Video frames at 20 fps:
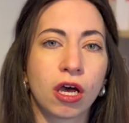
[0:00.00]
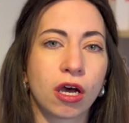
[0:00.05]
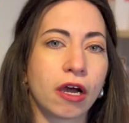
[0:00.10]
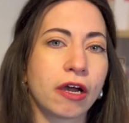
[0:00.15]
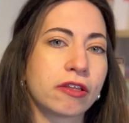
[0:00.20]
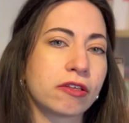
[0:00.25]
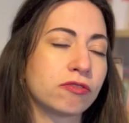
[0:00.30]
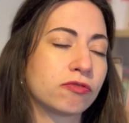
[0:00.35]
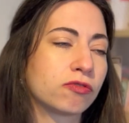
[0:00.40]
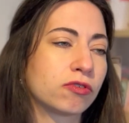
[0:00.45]

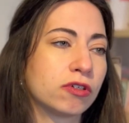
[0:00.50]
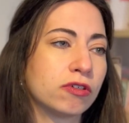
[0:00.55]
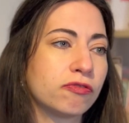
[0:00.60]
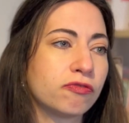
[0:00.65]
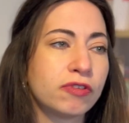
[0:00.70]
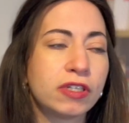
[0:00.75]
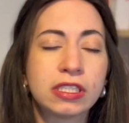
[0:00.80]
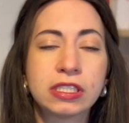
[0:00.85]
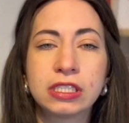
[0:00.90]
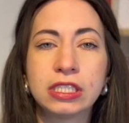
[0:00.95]
either for
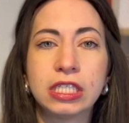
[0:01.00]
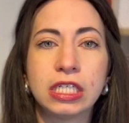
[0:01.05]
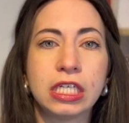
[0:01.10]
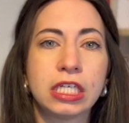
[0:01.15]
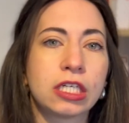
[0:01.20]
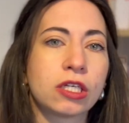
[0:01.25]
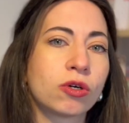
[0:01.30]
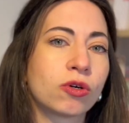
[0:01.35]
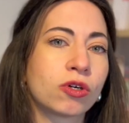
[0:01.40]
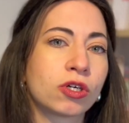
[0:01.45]

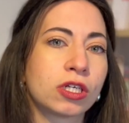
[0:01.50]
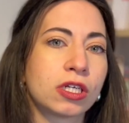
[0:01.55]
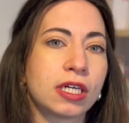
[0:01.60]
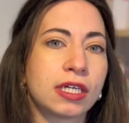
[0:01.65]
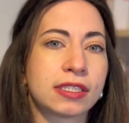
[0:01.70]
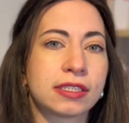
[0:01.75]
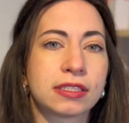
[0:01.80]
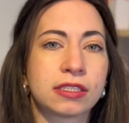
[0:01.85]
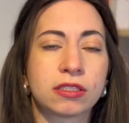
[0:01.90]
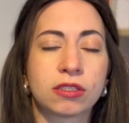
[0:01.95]
funding or
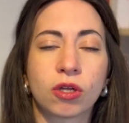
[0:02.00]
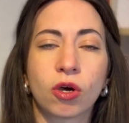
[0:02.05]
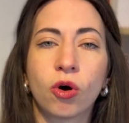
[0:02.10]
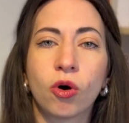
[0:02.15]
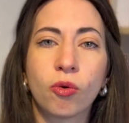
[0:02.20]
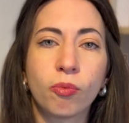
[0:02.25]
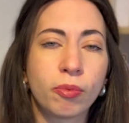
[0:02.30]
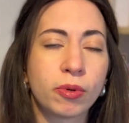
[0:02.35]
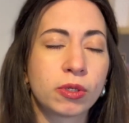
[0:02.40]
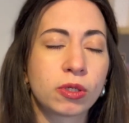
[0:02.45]
as an
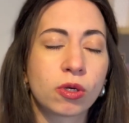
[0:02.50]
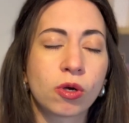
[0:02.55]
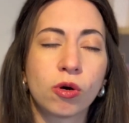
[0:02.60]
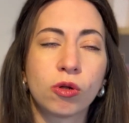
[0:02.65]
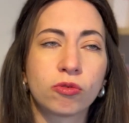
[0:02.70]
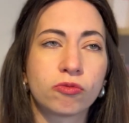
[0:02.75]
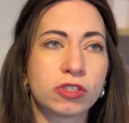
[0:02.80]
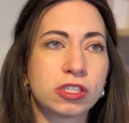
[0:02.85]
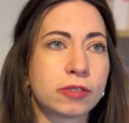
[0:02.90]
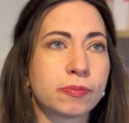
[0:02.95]
open
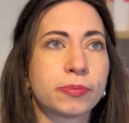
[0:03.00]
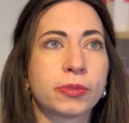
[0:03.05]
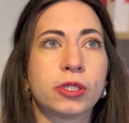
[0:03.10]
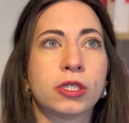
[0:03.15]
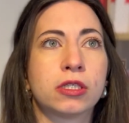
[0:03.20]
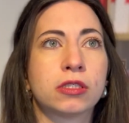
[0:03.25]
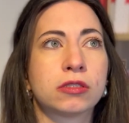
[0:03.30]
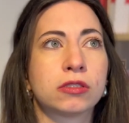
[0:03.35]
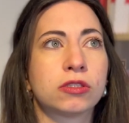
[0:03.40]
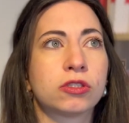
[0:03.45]
call
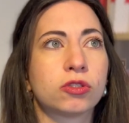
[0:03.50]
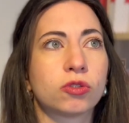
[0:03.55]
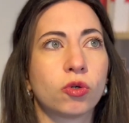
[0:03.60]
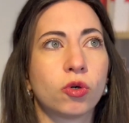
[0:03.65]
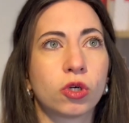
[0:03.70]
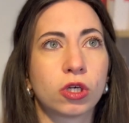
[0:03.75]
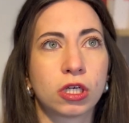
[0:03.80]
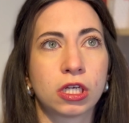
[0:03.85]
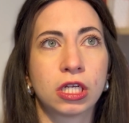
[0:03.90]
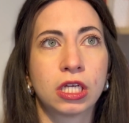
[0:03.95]
response
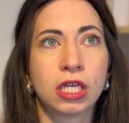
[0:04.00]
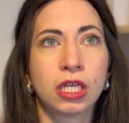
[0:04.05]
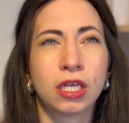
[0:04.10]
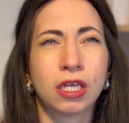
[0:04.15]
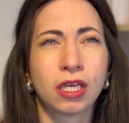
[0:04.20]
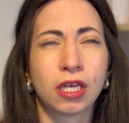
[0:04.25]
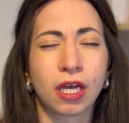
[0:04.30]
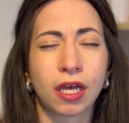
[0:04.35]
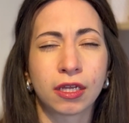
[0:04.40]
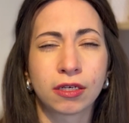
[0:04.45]
or
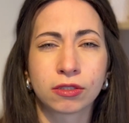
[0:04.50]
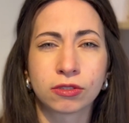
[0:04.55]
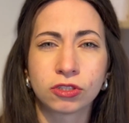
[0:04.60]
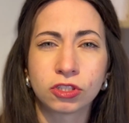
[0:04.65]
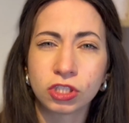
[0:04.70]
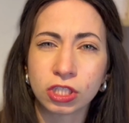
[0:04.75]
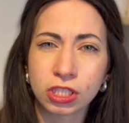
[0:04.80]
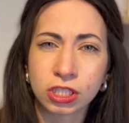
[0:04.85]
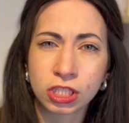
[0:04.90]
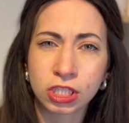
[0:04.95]
an
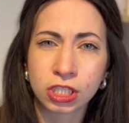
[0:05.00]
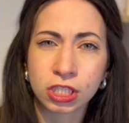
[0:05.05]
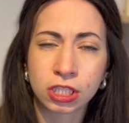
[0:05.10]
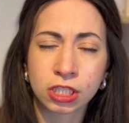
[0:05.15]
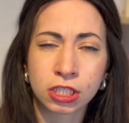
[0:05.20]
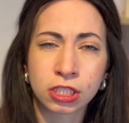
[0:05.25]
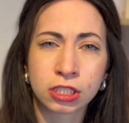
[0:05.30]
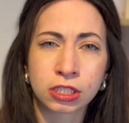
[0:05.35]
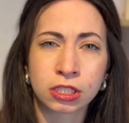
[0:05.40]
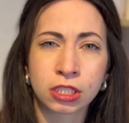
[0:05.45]

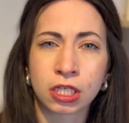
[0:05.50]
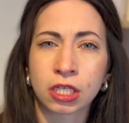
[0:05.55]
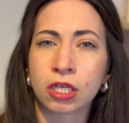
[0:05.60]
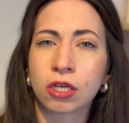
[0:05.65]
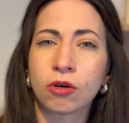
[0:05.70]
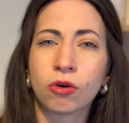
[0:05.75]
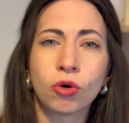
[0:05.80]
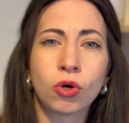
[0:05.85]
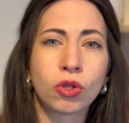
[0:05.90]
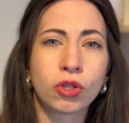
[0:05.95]
audition,
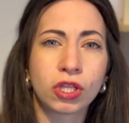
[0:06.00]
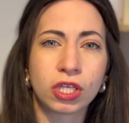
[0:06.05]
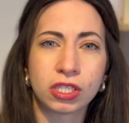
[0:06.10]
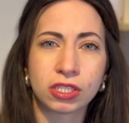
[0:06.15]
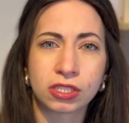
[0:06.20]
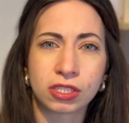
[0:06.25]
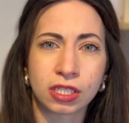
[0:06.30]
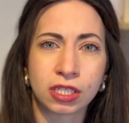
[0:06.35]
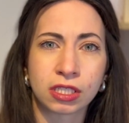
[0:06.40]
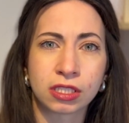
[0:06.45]
like all
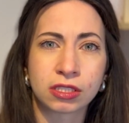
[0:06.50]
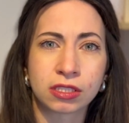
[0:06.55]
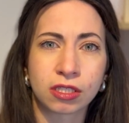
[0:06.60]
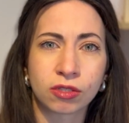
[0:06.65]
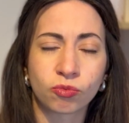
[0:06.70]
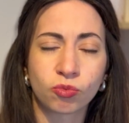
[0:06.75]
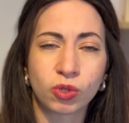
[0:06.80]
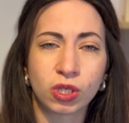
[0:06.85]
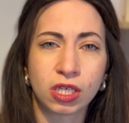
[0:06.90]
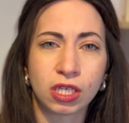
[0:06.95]
these things
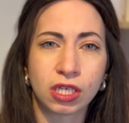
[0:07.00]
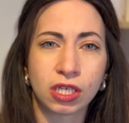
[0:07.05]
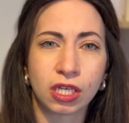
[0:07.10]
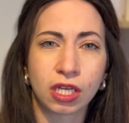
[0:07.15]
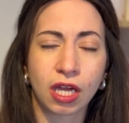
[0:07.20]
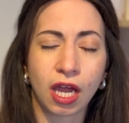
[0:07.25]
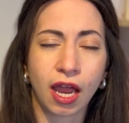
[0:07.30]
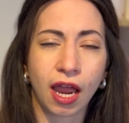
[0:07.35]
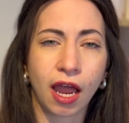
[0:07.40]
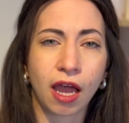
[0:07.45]
that
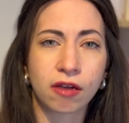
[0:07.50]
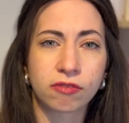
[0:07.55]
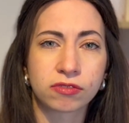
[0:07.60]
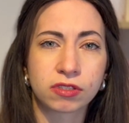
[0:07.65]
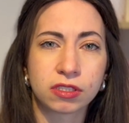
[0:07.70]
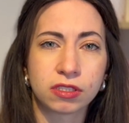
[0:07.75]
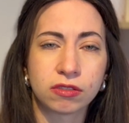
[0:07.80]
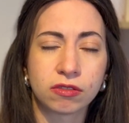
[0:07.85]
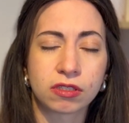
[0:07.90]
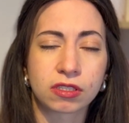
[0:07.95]
we have
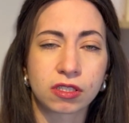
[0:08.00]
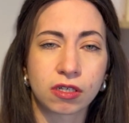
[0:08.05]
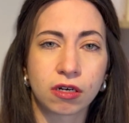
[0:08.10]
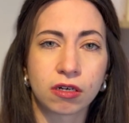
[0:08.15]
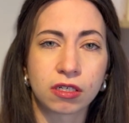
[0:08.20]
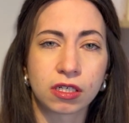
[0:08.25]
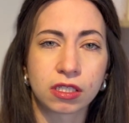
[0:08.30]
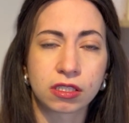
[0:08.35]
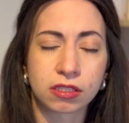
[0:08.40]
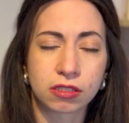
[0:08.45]
to do as
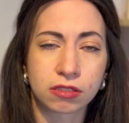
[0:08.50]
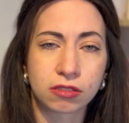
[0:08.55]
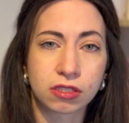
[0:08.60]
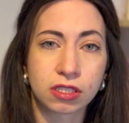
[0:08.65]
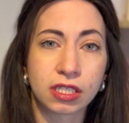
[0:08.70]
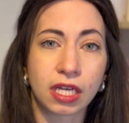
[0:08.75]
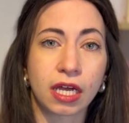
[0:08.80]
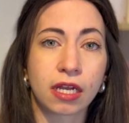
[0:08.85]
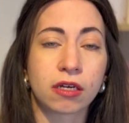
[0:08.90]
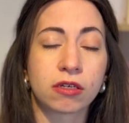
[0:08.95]
artists to
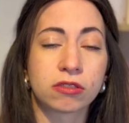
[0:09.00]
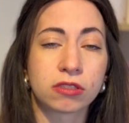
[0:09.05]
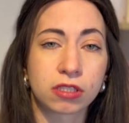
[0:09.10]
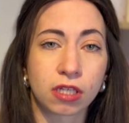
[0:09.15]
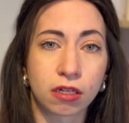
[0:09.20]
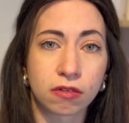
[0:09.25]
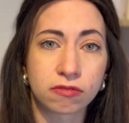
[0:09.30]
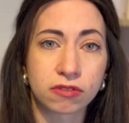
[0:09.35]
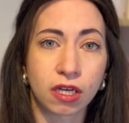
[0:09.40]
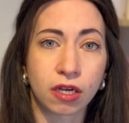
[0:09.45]
get
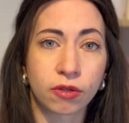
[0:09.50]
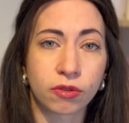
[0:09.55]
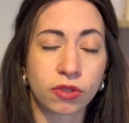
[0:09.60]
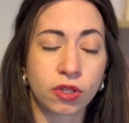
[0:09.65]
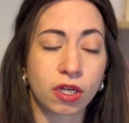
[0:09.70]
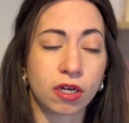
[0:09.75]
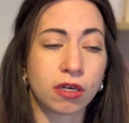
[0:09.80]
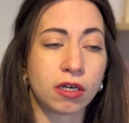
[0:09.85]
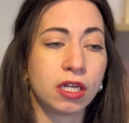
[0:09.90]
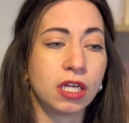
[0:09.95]
ourselves out
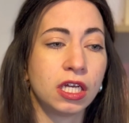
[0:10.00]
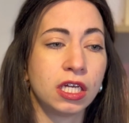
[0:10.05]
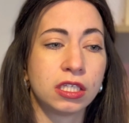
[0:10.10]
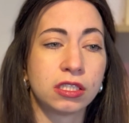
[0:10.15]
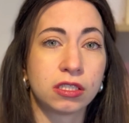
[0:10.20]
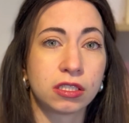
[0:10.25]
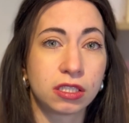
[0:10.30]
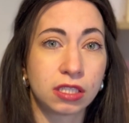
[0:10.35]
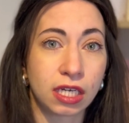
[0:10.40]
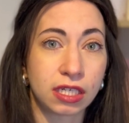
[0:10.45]
there,
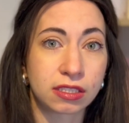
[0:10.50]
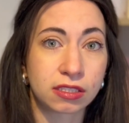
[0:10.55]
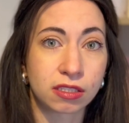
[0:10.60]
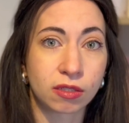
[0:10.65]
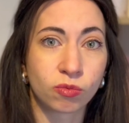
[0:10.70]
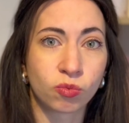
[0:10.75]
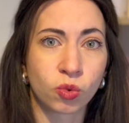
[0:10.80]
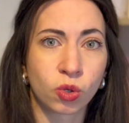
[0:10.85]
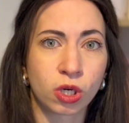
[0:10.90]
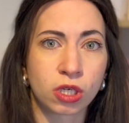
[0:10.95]
to get
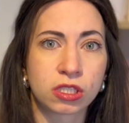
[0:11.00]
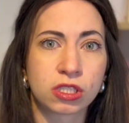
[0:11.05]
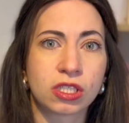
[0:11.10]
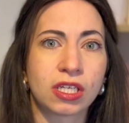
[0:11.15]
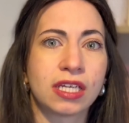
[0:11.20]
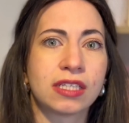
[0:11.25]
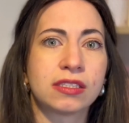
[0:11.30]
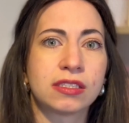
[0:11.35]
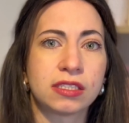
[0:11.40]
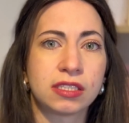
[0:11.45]
some work, to
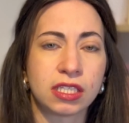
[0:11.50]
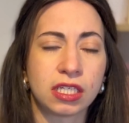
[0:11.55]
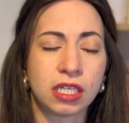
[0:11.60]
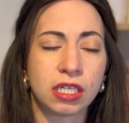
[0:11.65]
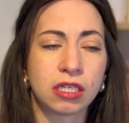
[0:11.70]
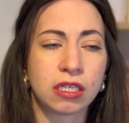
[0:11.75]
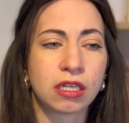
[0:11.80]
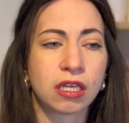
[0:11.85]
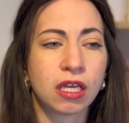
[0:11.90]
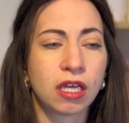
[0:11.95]
get
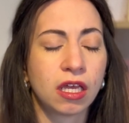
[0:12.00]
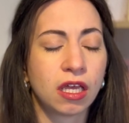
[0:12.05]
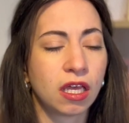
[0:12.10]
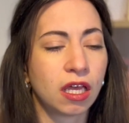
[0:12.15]
seen.